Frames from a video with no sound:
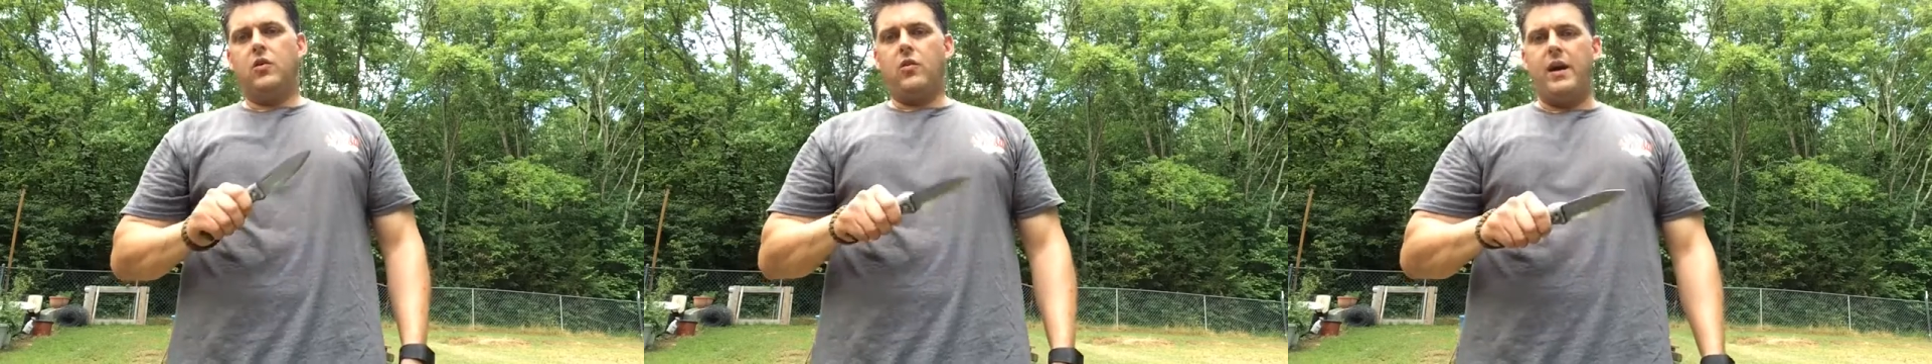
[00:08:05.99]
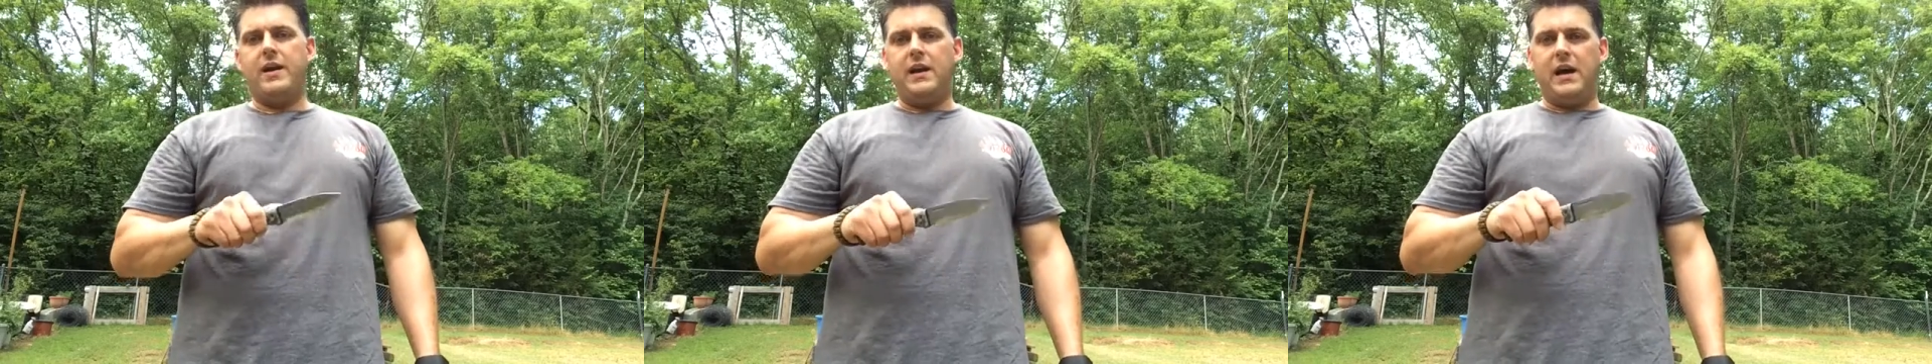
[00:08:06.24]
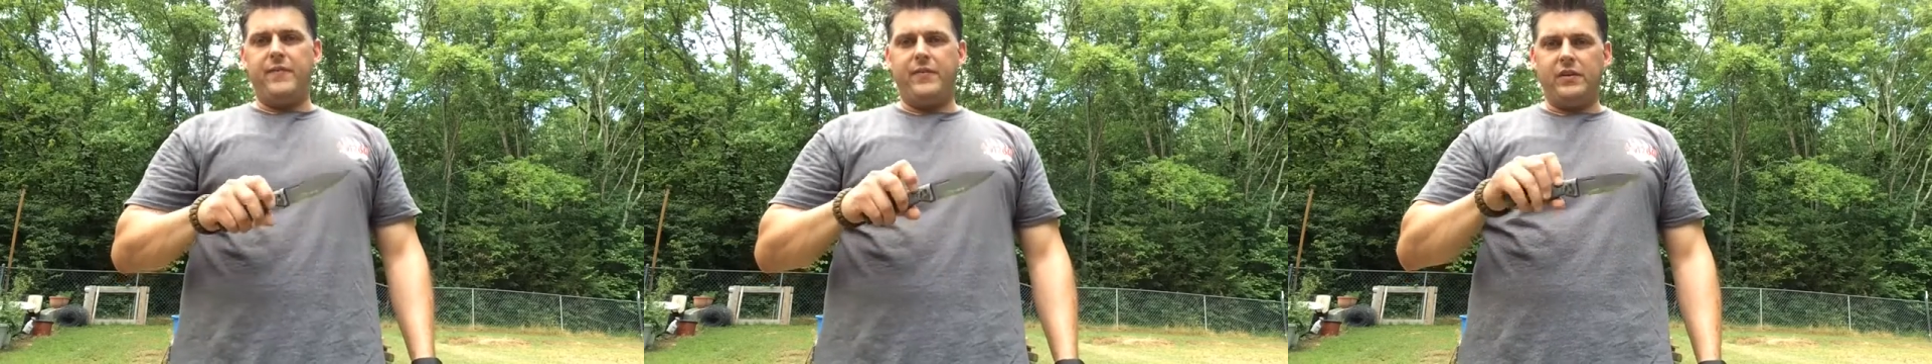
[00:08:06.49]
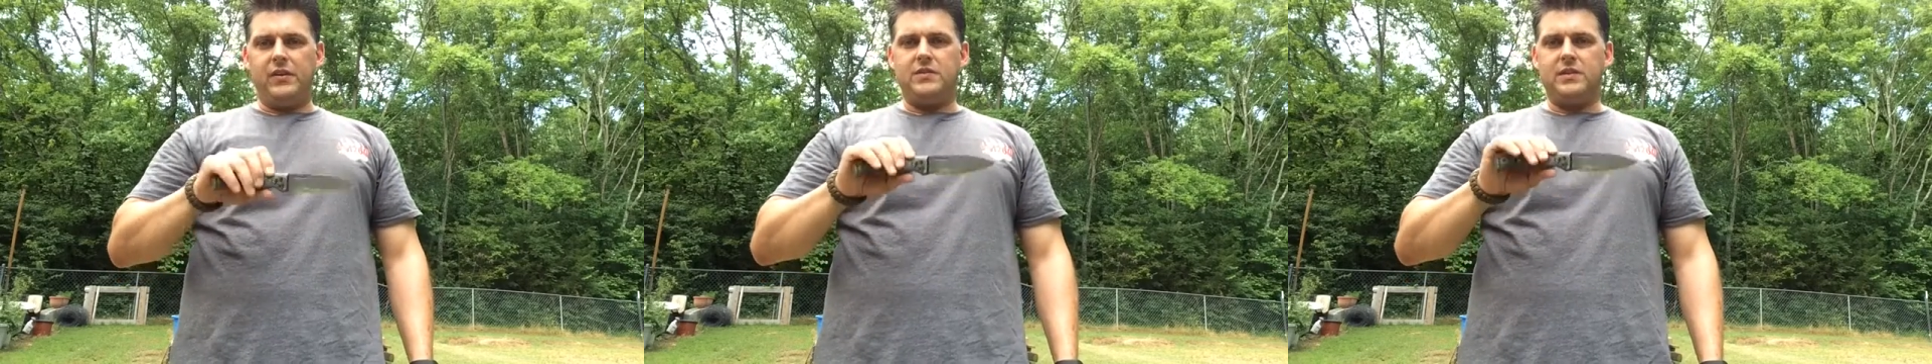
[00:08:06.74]
great knife
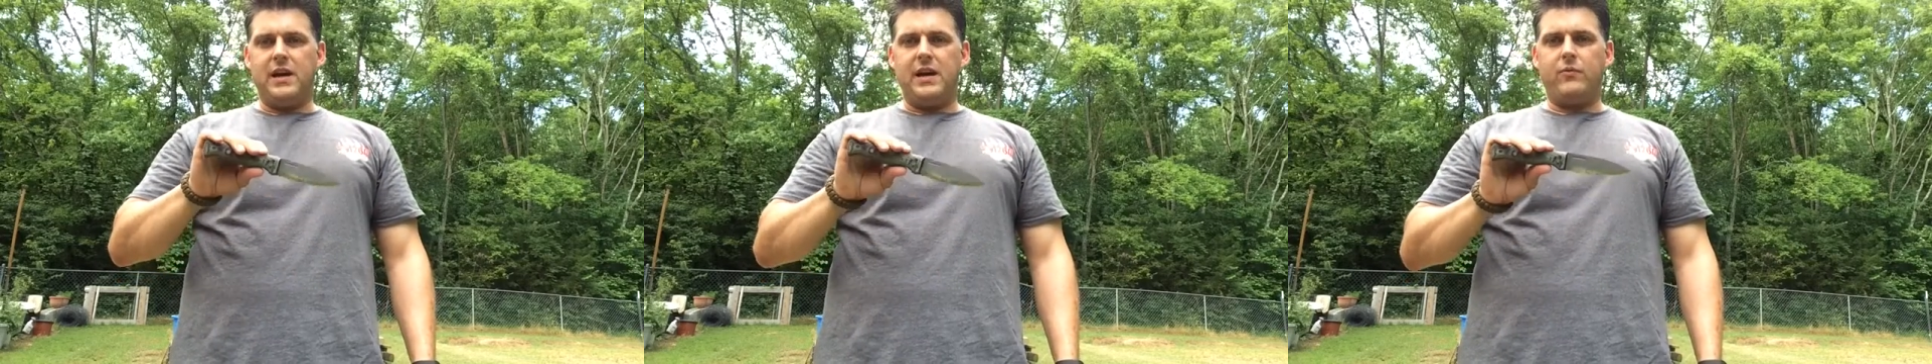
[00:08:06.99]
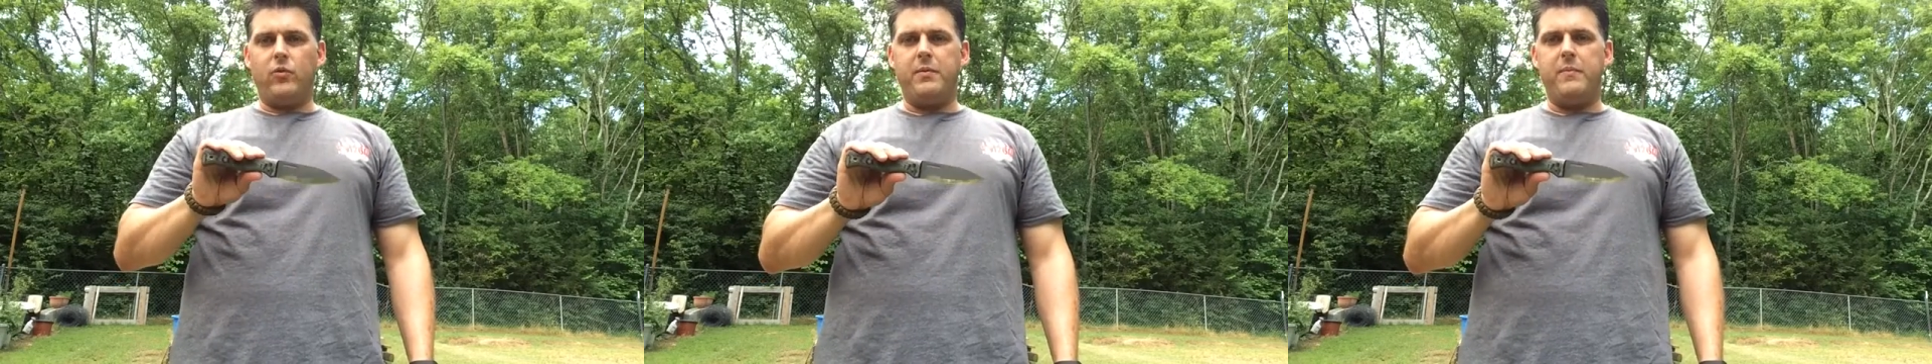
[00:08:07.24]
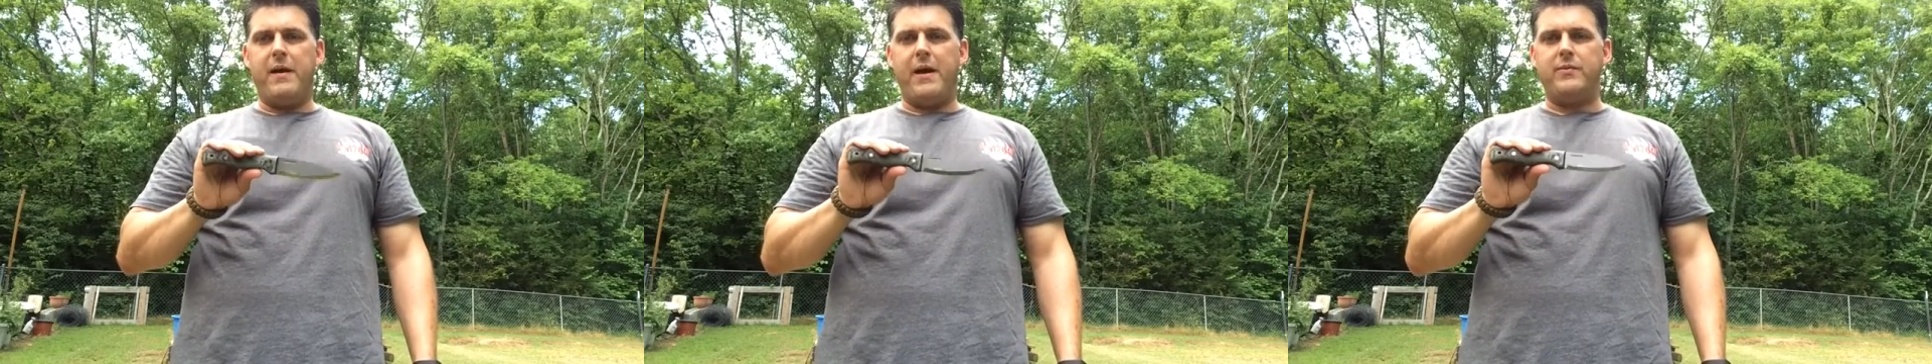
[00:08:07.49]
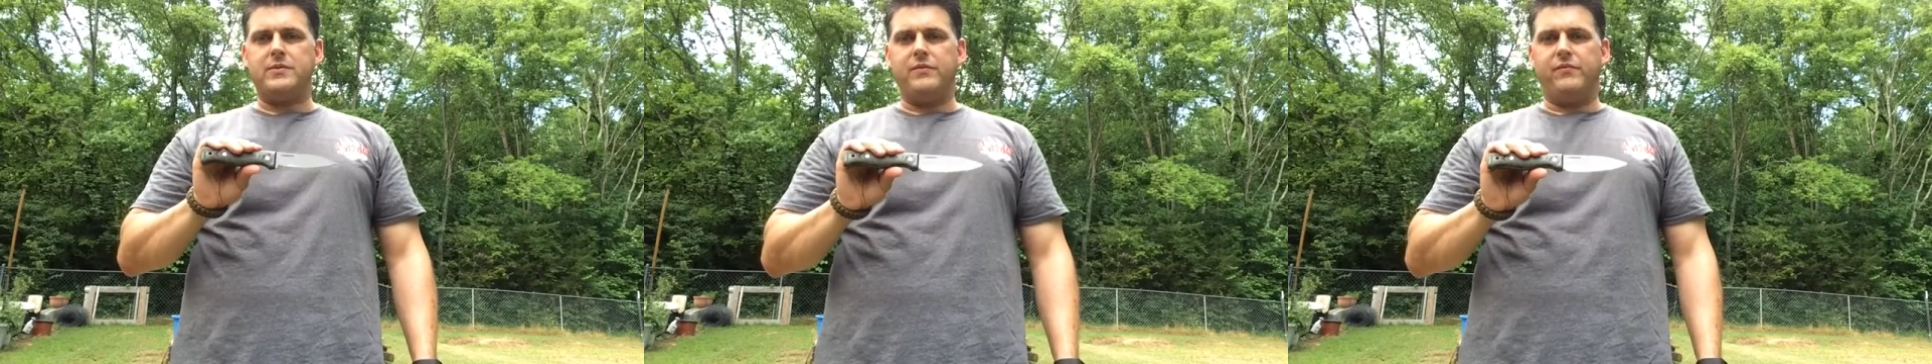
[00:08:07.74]
it looks like. We'll be
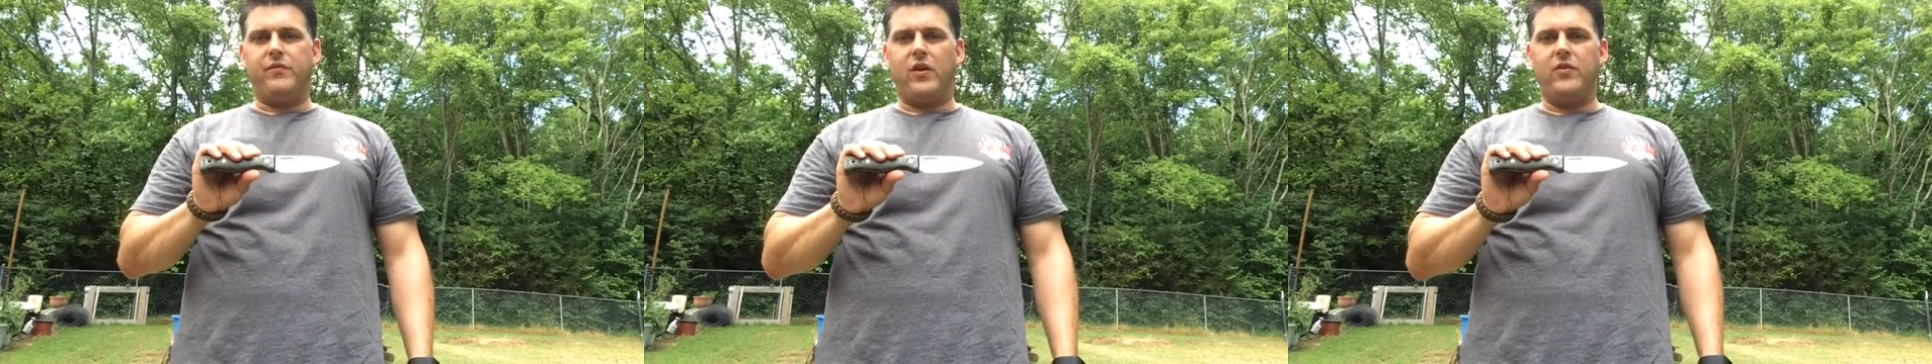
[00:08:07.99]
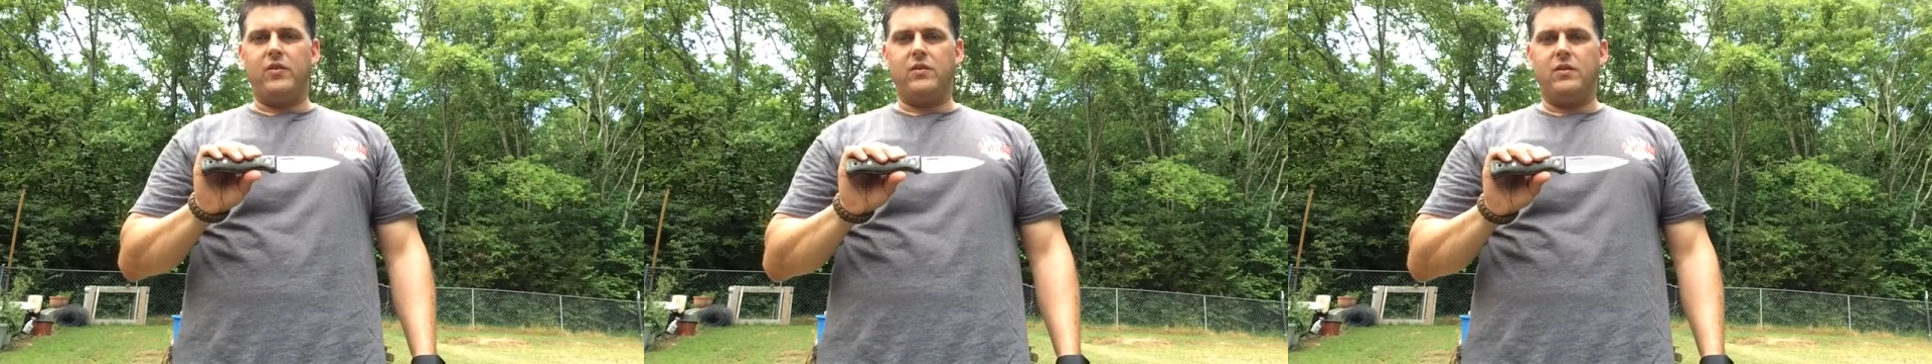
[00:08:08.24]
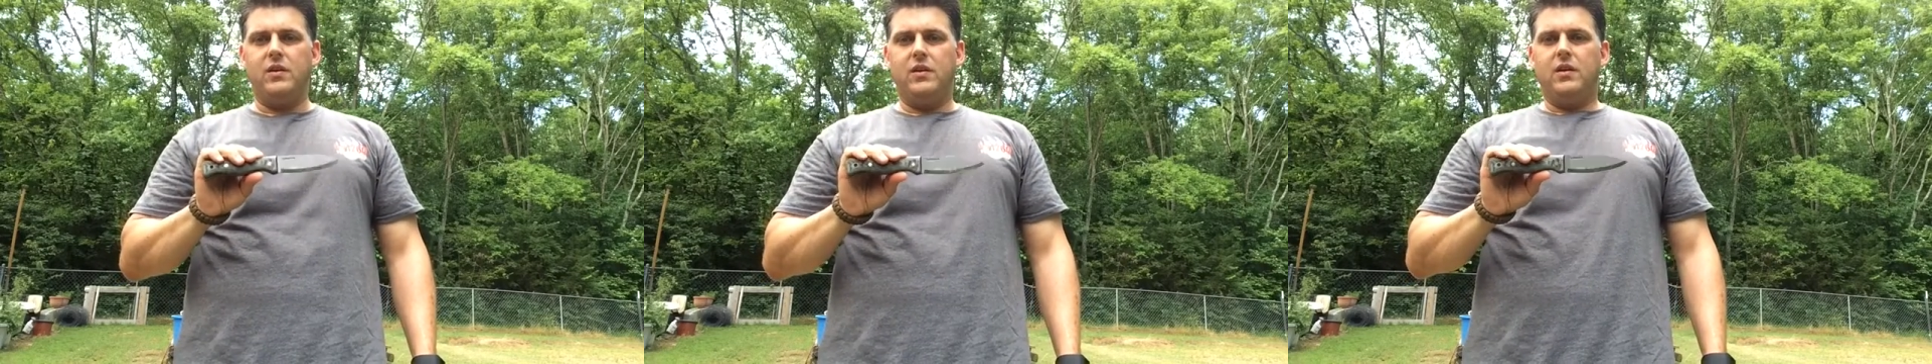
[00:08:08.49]
back with some further